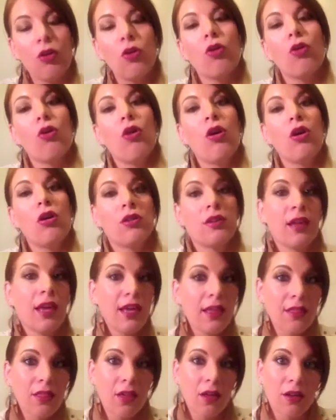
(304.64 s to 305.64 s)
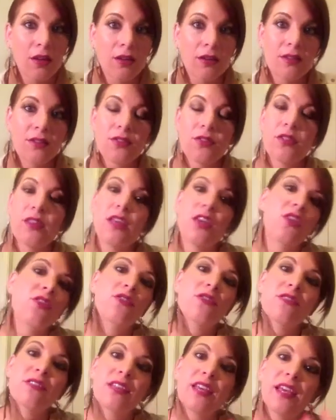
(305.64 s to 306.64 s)
or all night long so that your
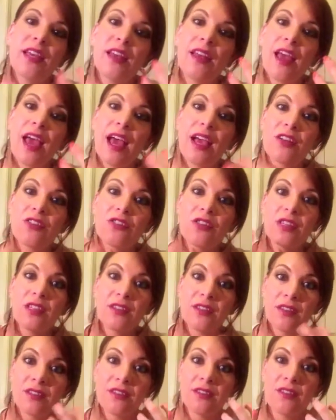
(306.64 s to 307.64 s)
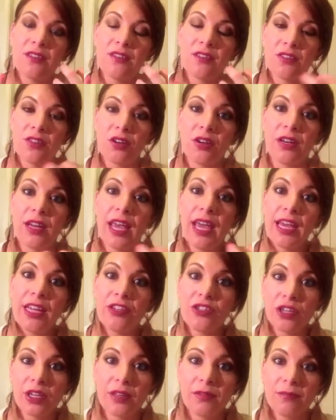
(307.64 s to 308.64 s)
skin actually doesn't start
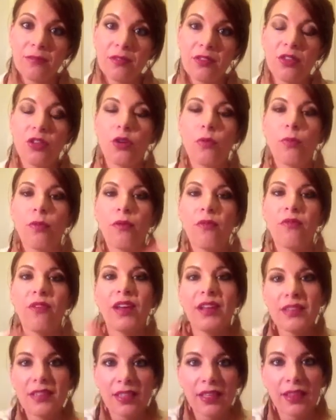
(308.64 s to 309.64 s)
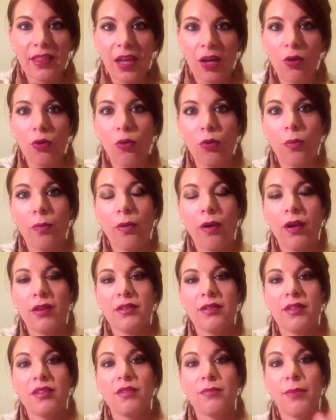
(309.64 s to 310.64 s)
aging. So you're preventing that whole
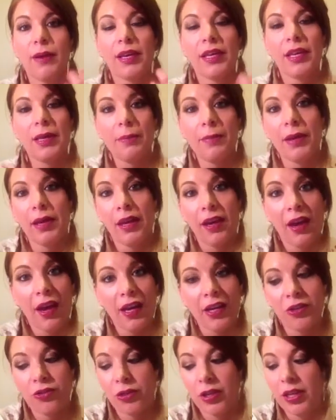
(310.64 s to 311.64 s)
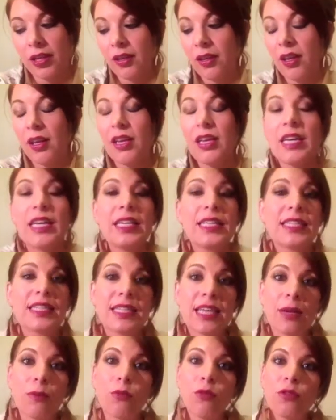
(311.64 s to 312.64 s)
process by keeping it hydrated.
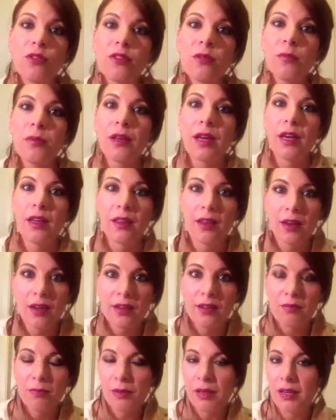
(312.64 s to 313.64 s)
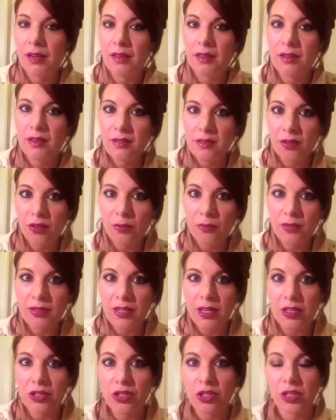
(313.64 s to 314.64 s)
Same rules apply that I explained in the serum
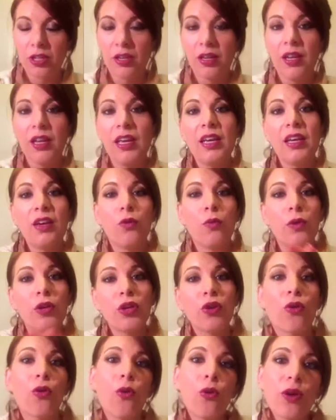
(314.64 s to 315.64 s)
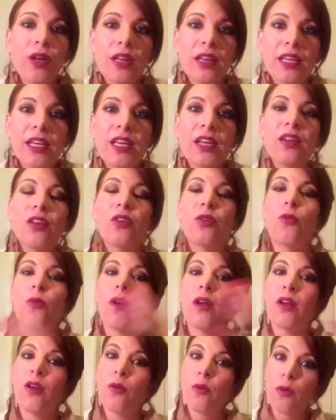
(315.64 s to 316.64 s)
section. When you're oily, you
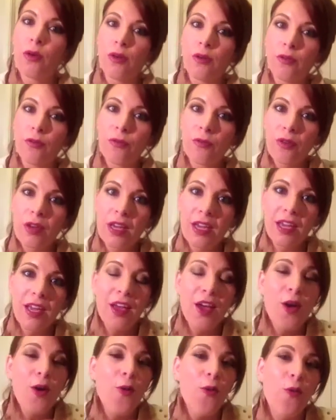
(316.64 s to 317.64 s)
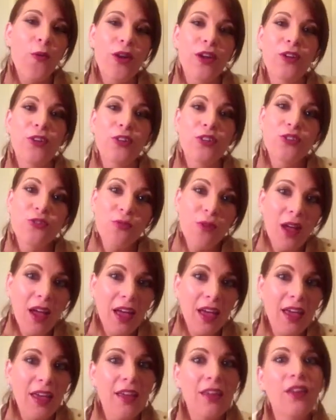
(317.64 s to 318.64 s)
want an oil-free. When you're
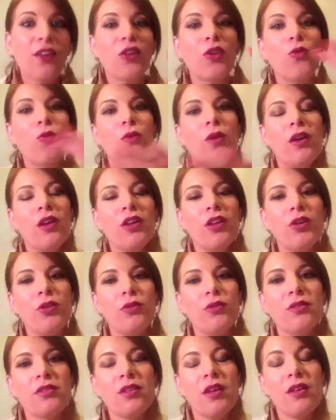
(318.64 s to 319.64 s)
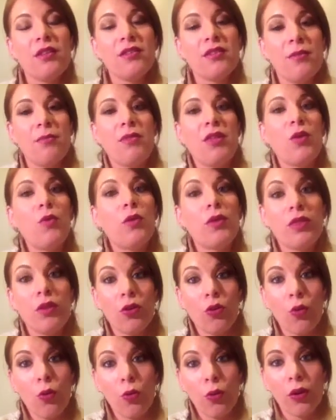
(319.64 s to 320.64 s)
dry, you want to use something with
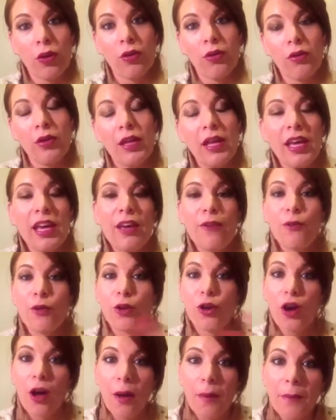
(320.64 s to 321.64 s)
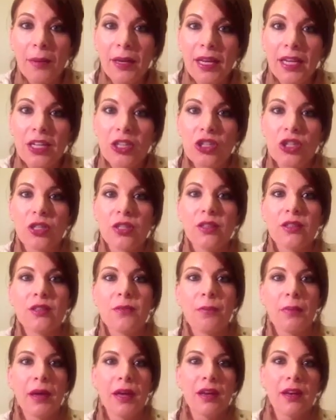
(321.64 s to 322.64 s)
an oil. If your combination,
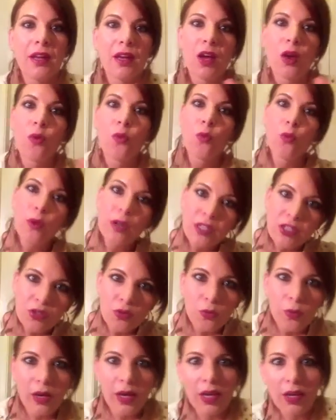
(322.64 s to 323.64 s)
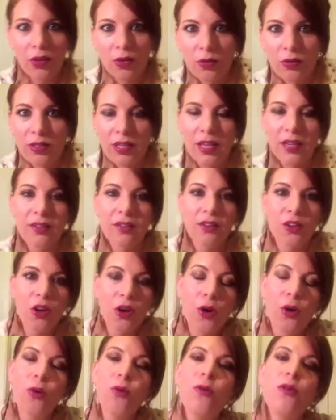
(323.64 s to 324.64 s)
depending on which way you tend to
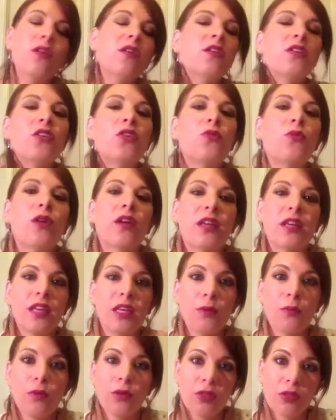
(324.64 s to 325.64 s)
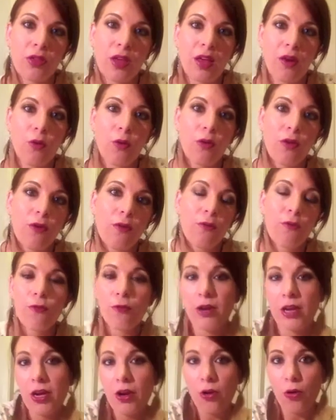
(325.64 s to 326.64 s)
go, you want to keep with that
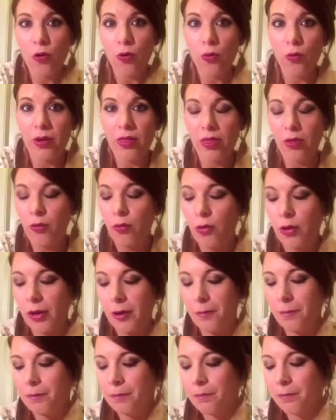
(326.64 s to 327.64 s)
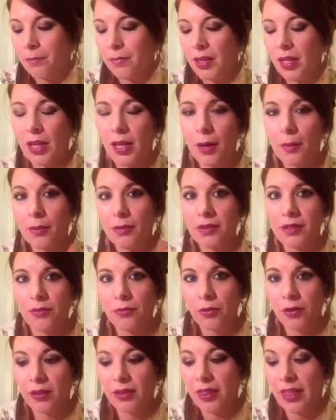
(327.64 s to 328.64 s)
oil-free or with the oil. A couple
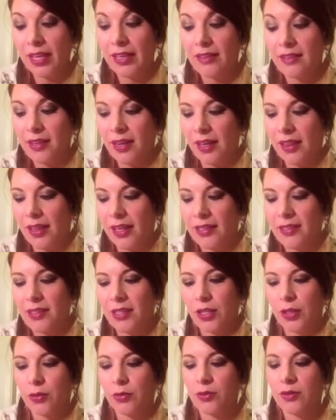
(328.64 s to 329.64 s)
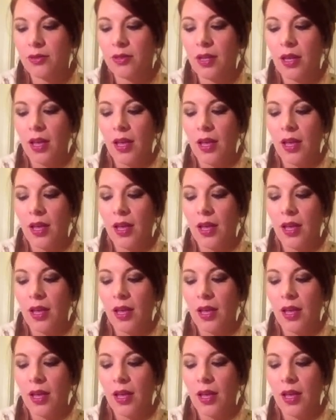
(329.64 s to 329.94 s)
different things that I like to use.